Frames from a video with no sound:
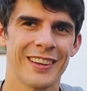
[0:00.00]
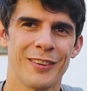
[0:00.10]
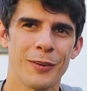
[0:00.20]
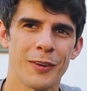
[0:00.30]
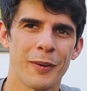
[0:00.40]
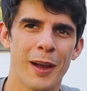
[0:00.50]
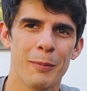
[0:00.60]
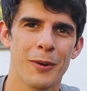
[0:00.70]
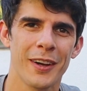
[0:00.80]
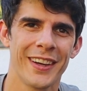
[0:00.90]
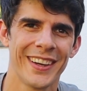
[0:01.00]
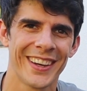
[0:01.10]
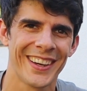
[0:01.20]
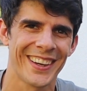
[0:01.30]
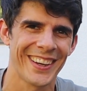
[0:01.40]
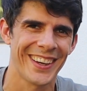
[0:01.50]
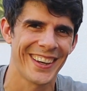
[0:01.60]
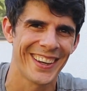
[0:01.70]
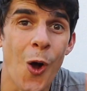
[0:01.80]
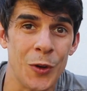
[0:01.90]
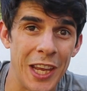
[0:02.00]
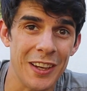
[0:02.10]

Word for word: He's doing the crab walk. Okay,